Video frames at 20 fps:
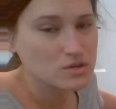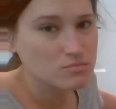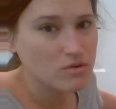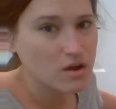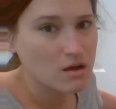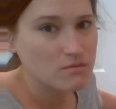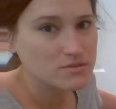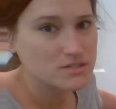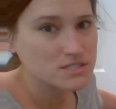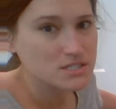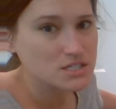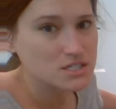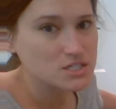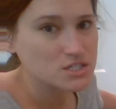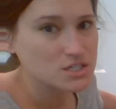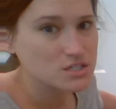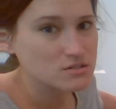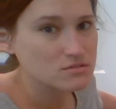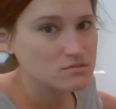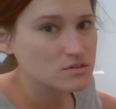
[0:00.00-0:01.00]
promise
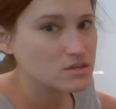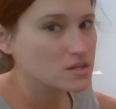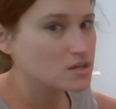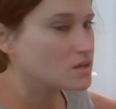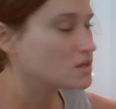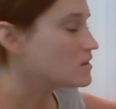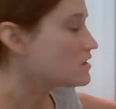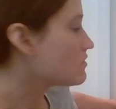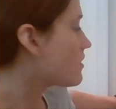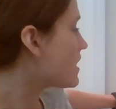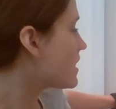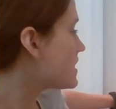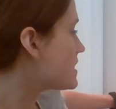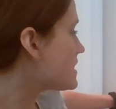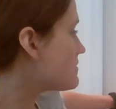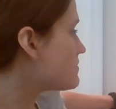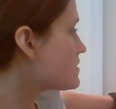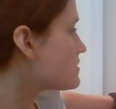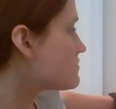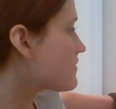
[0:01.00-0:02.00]
issue, right?
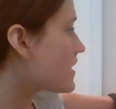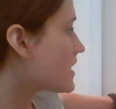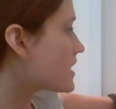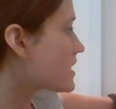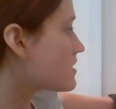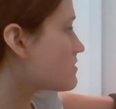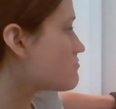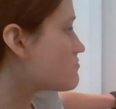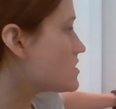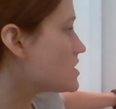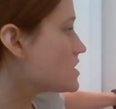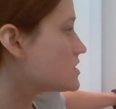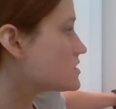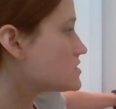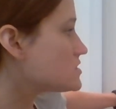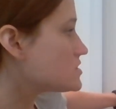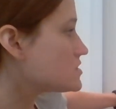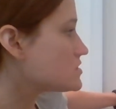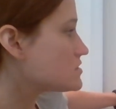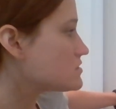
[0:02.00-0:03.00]
Even if I commit
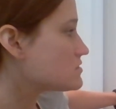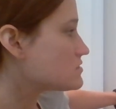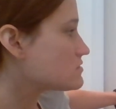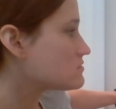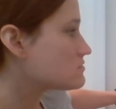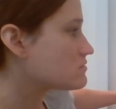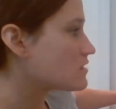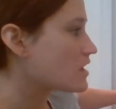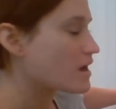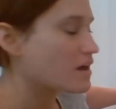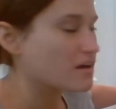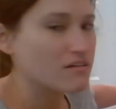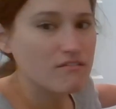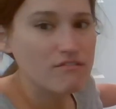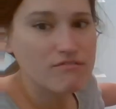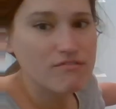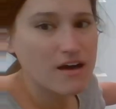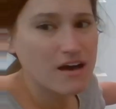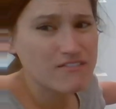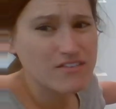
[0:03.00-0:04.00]
to
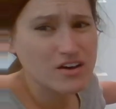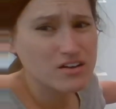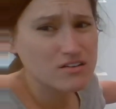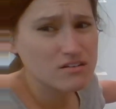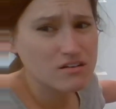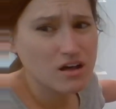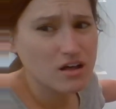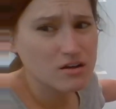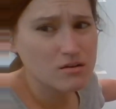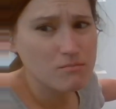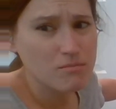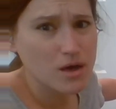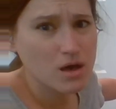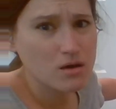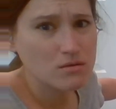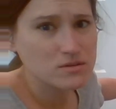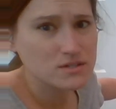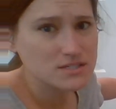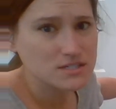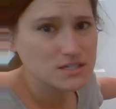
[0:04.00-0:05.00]
$500
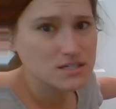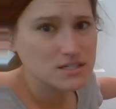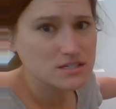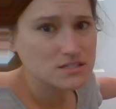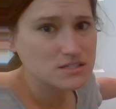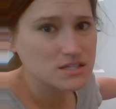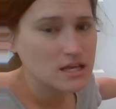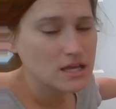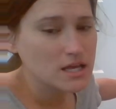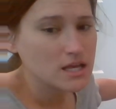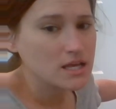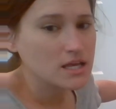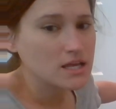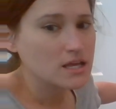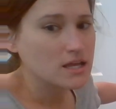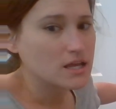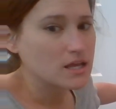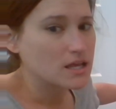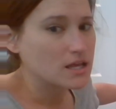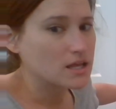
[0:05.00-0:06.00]
bonuses,
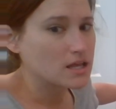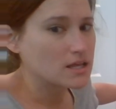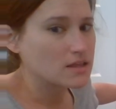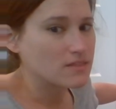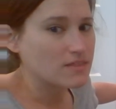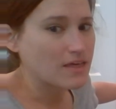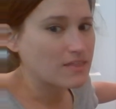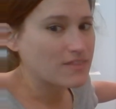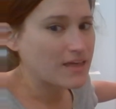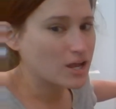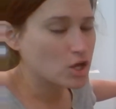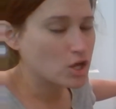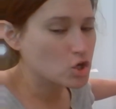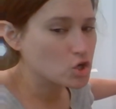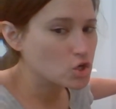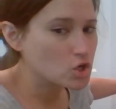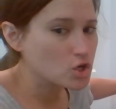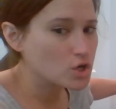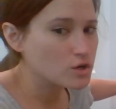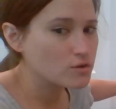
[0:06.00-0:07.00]
that
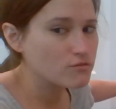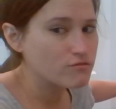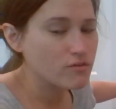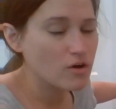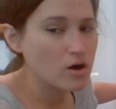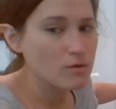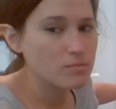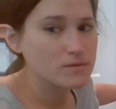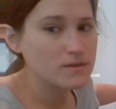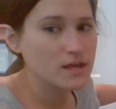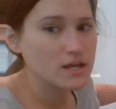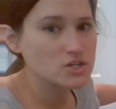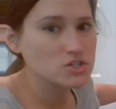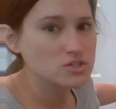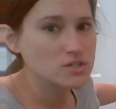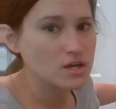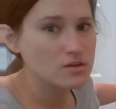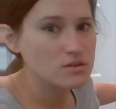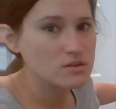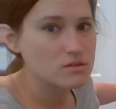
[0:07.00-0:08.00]
could fall
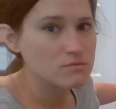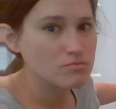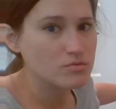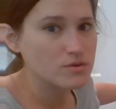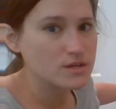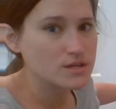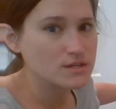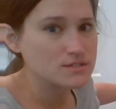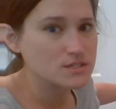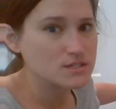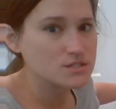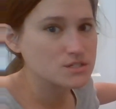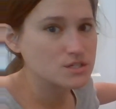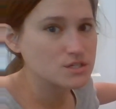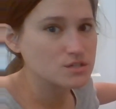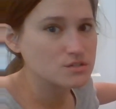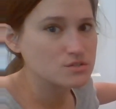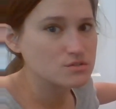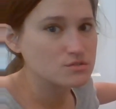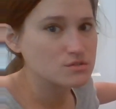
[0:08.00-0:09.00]
potentially under the
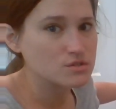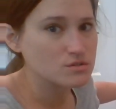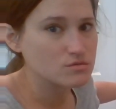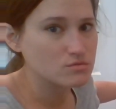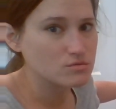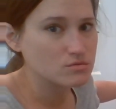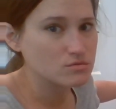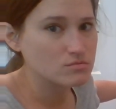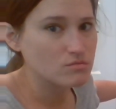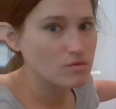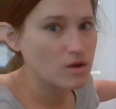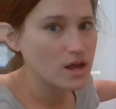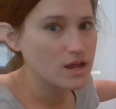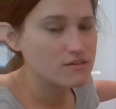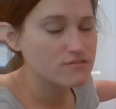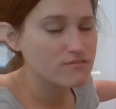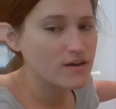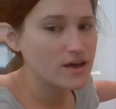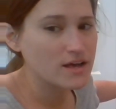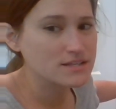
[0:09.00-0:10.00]
pre-existing duty rule, right?
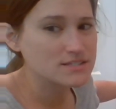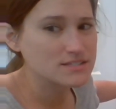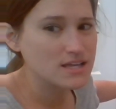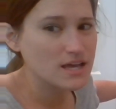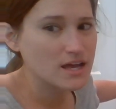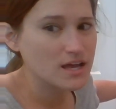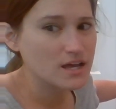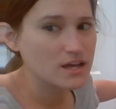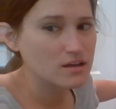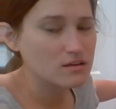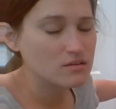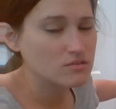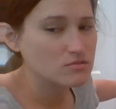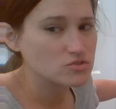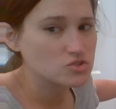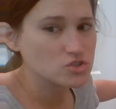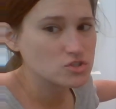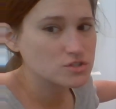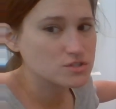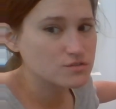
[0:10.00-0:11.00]
If I say,
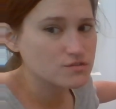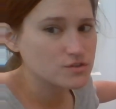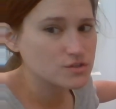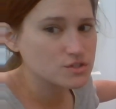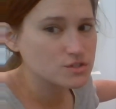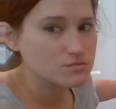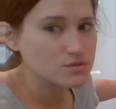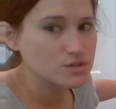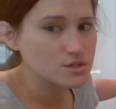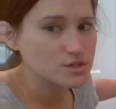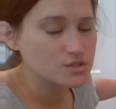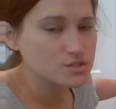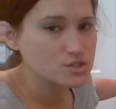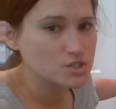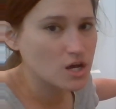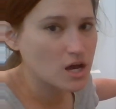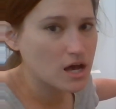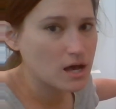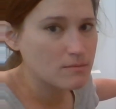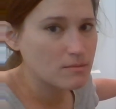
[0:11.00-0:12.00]
just for doing your
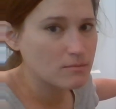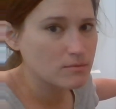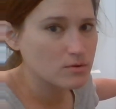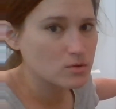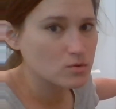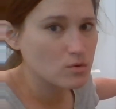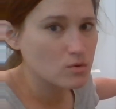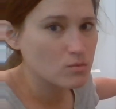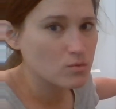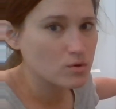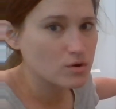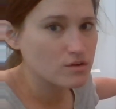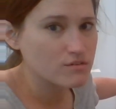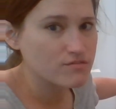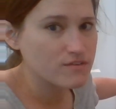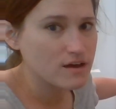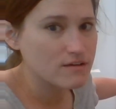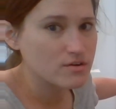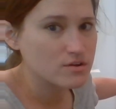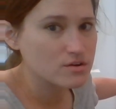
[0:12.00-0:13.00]
job, I'm going to award a
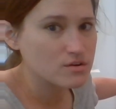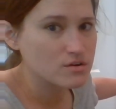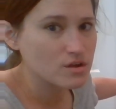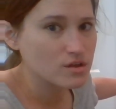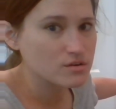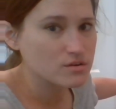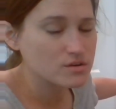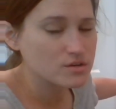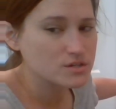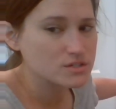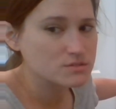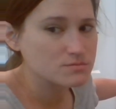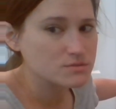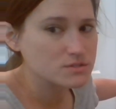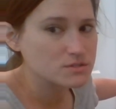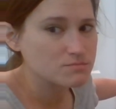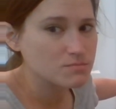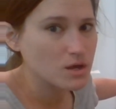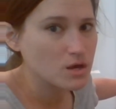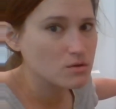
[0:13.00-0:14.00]
$500
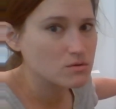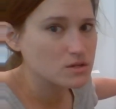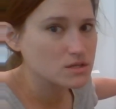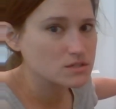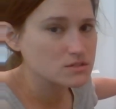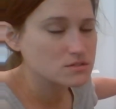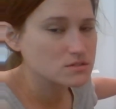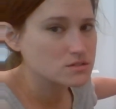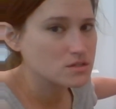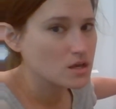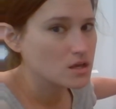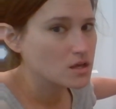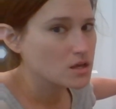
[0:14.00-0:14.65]
Christmas bonus,